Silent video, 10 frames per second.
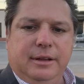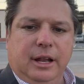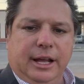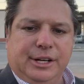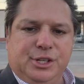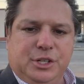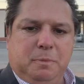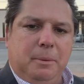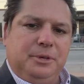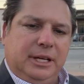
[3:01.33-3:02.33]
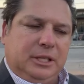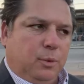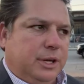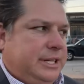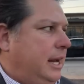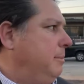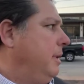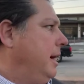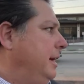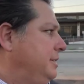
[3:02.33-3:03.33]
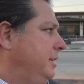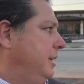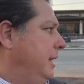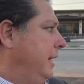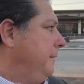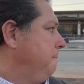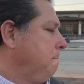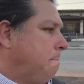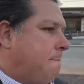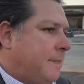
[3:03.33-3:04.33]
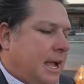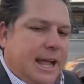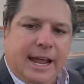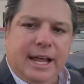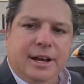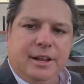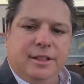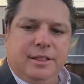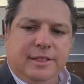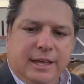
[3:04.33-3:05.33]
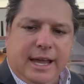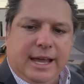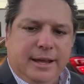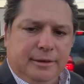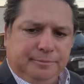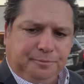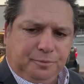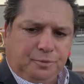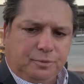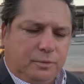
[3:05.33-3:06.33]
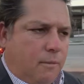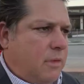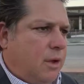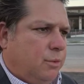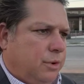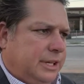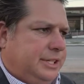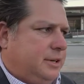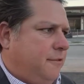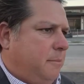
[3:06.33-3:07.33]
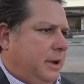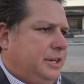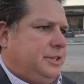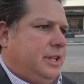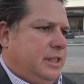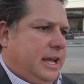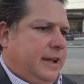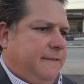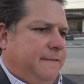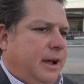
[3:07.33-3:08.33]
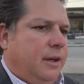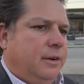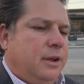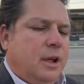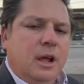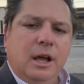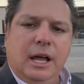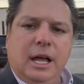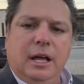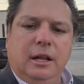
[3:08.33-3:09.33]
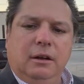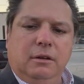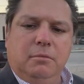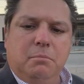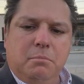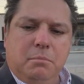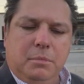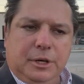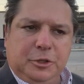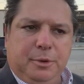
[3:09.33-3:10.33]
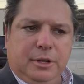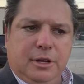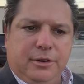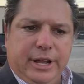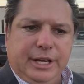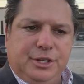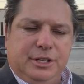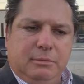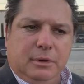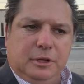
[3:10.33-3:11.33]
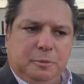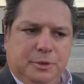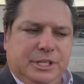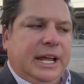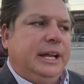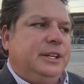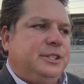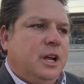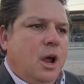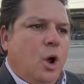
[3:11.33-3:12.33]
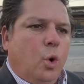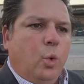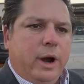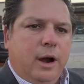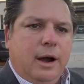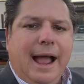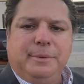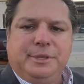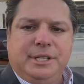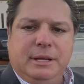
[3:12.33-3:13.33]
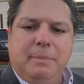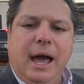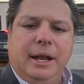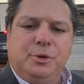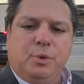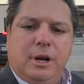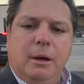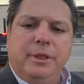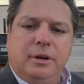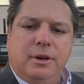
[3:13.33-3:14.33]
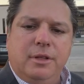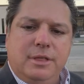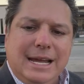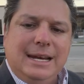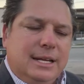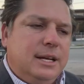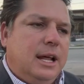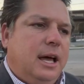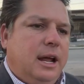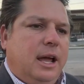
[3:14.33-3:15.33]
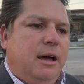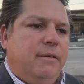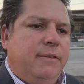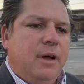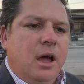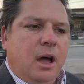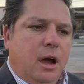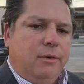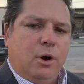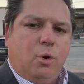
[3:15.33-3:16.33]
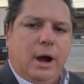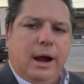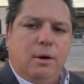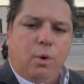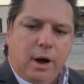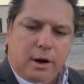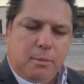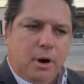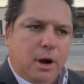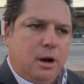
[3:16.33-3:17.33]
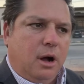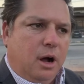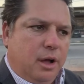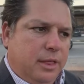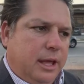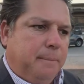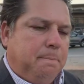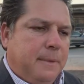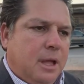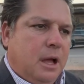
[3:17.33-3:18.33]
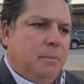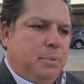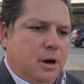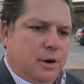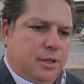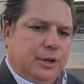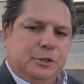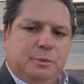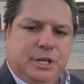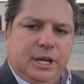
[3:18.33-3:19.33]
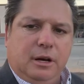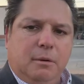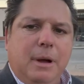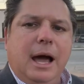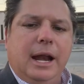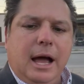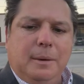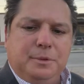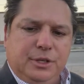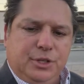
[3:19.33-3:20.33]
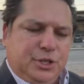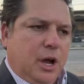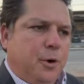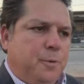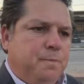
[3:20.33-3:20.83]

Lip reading: elections departments, like the one standing behind us here today, and they released their information that they have found multiple locations in multiple states where absentee ballots were coming through, and they did not have a required watermark on them per those particular ballot options. So